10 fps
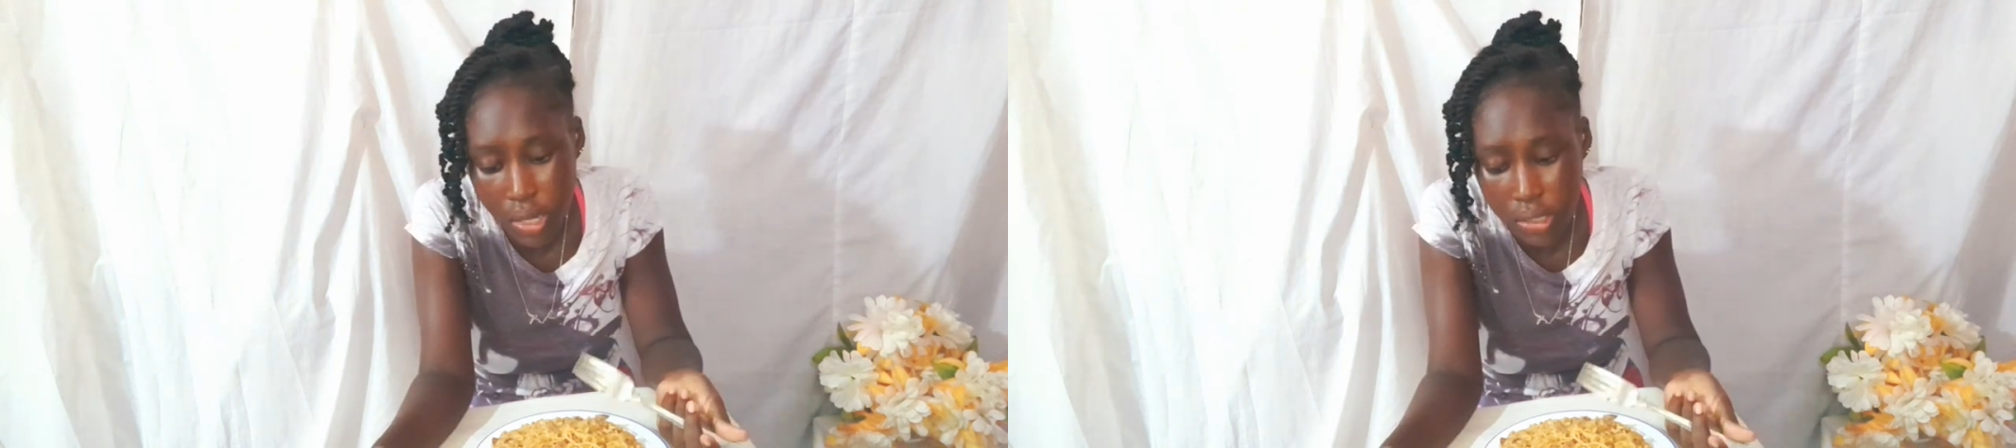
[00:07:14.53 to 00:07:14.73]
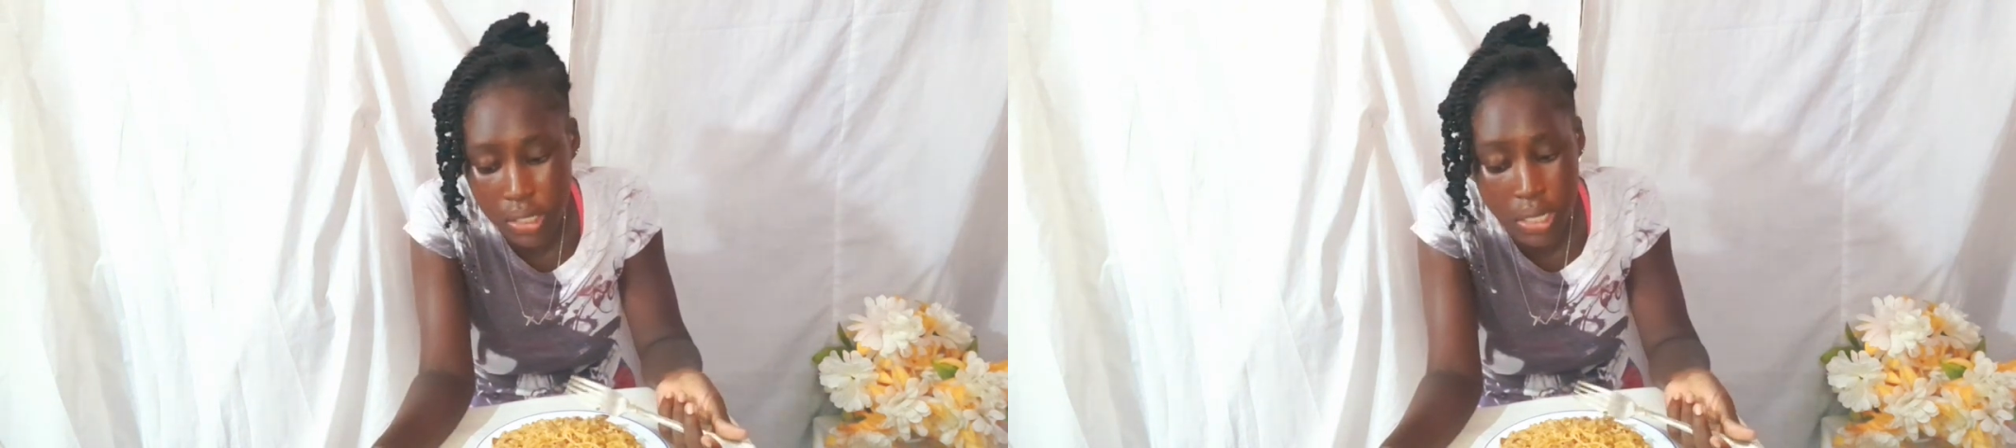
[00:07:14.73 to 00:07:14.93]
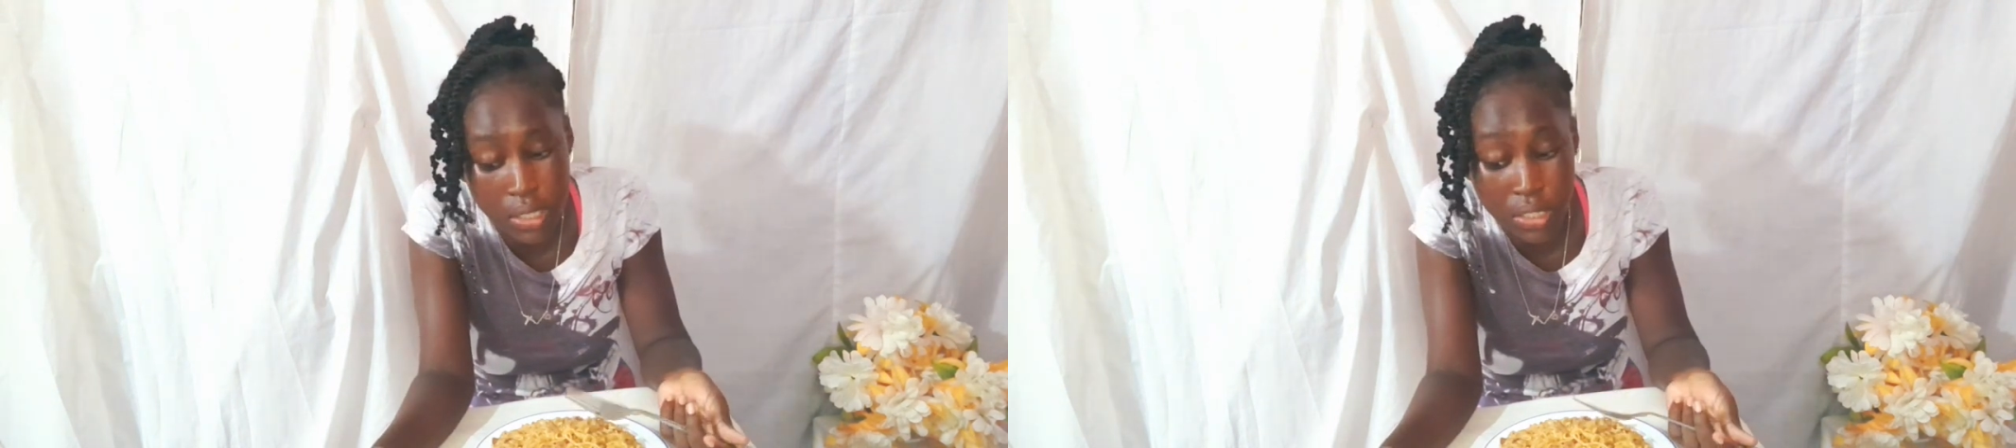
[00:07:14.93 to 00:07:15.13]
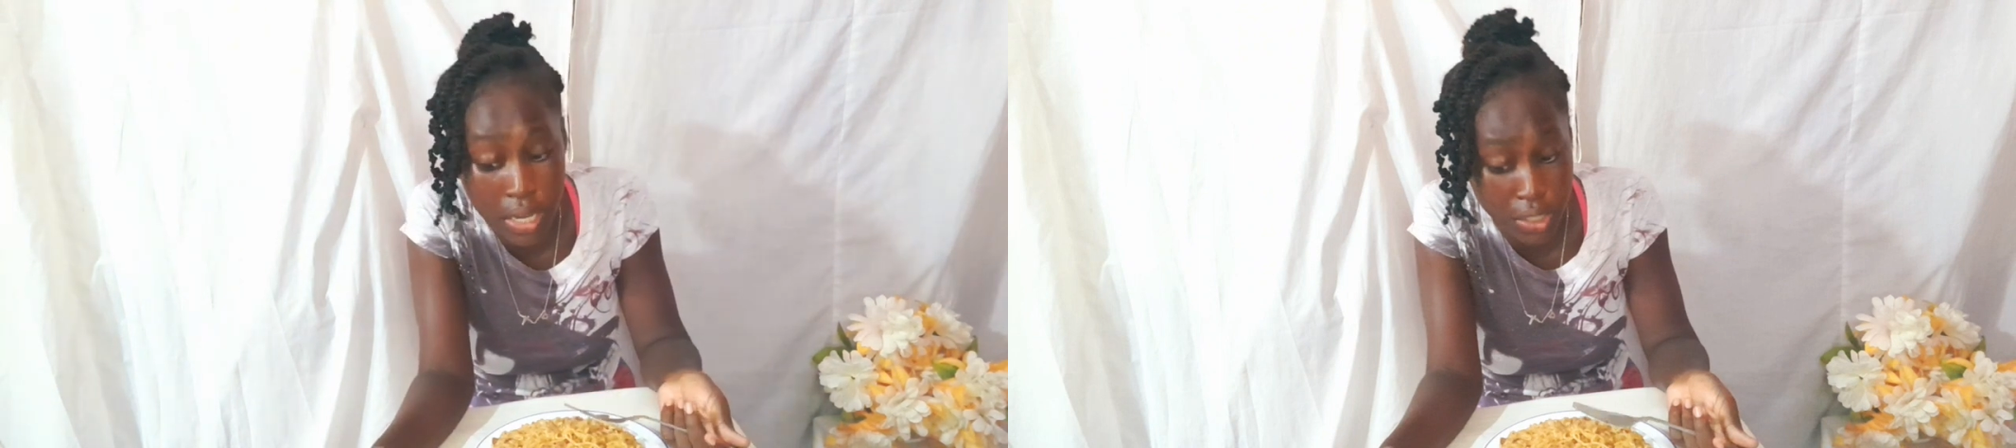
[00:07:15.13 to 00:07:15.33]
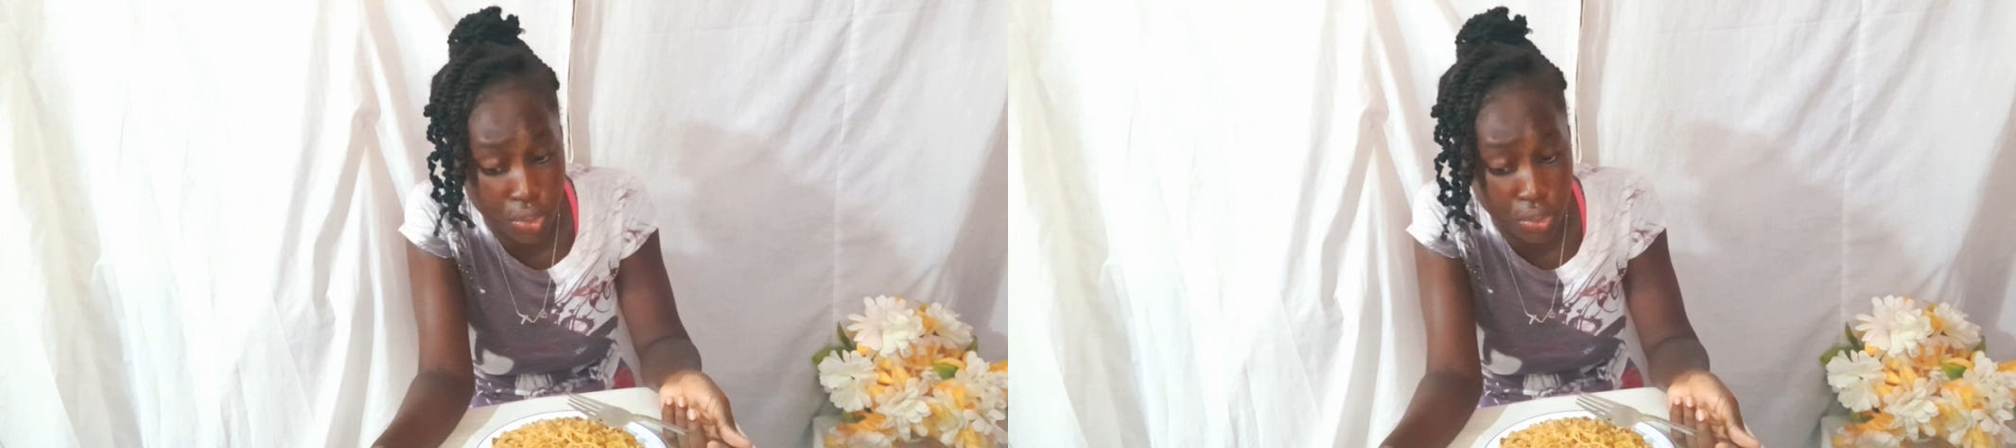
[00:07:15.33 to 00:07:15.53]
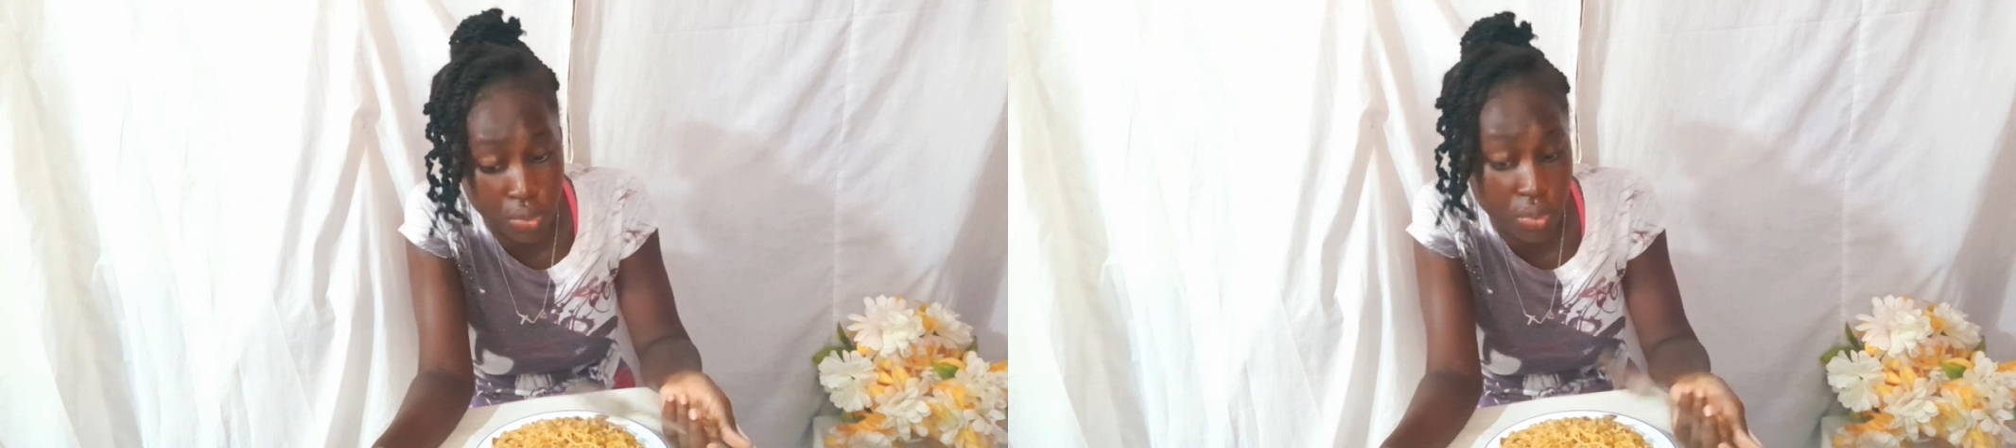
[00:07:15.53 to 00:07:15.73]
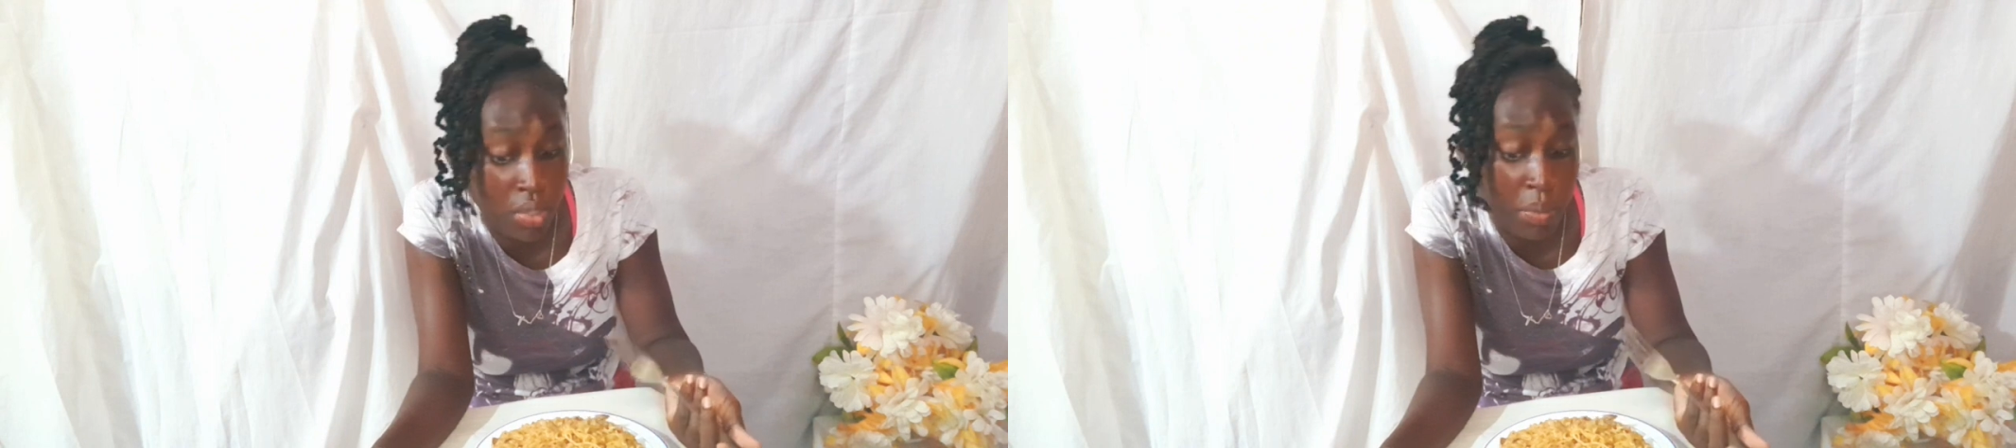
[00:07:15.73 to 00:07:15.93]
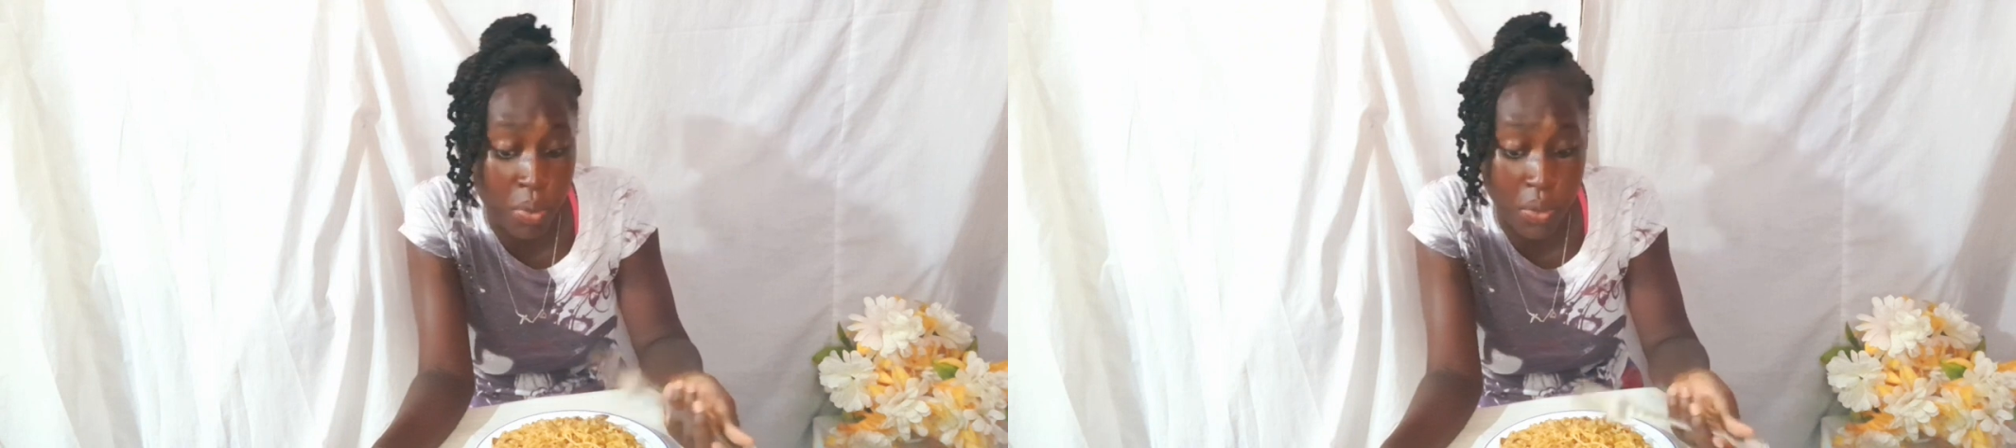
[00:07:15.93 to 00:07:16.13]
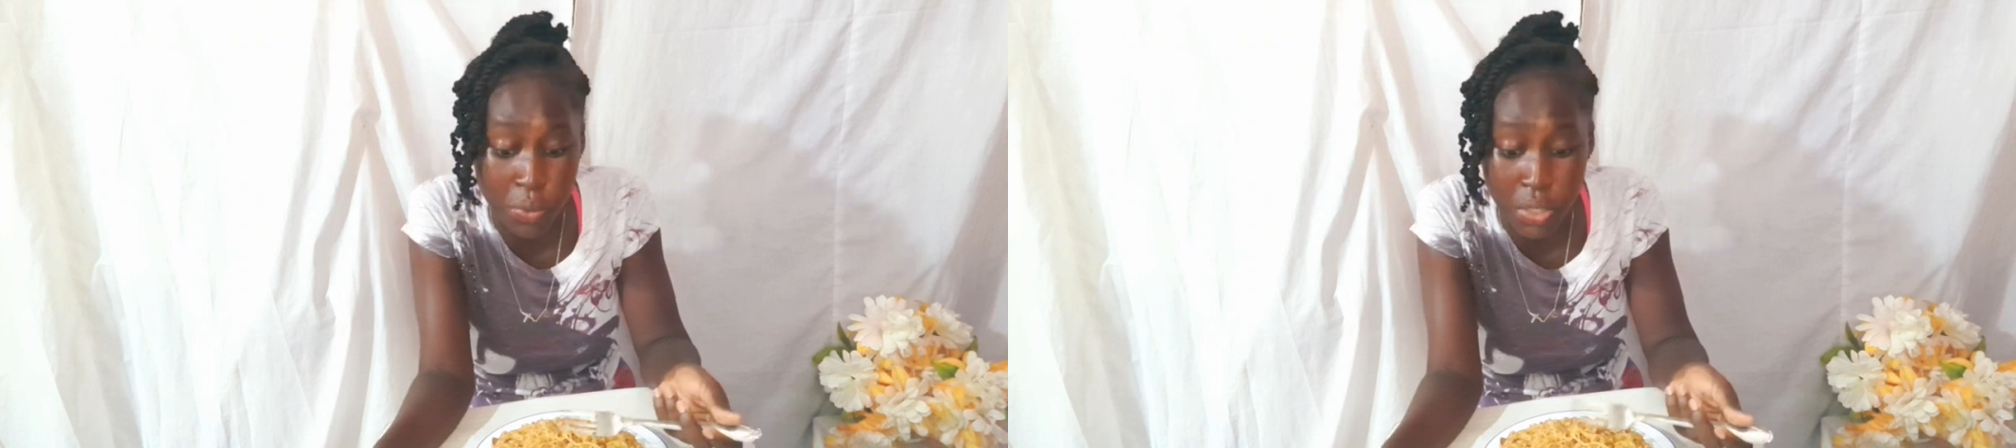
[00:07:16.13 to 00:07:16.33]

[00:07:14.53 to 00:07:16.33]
to get attached to someone who